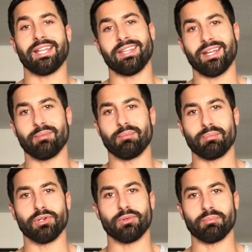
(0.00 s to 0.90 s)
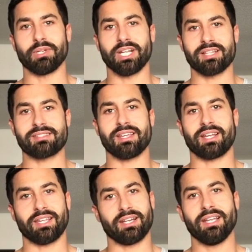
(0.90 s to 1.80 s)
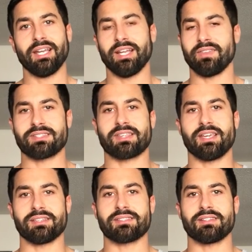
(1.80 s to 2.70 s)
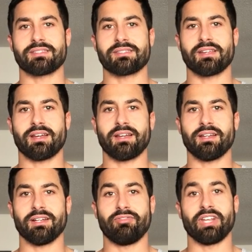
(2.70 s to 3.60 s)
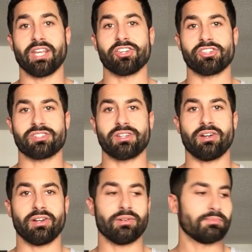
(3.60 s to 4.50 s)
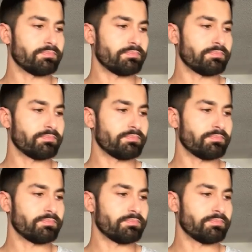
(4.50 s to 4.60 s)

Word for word: and then boom, you get sick. And in this case, it's uh, a vacation scenario.